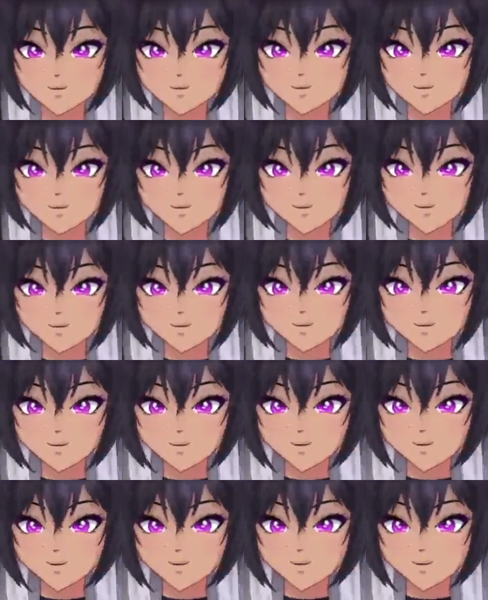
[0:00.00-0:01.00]

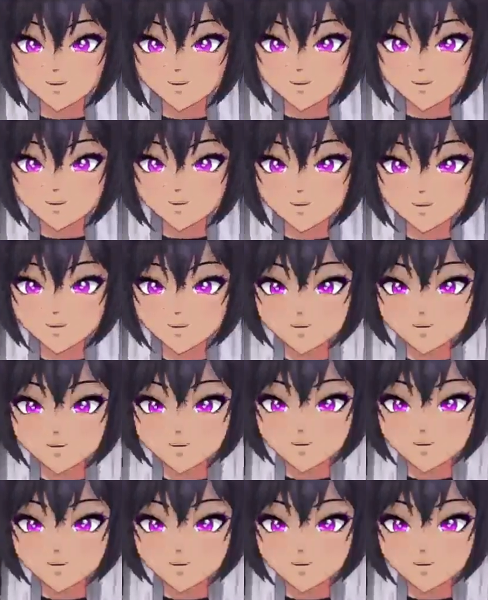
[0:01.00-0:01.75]
(no one is talking)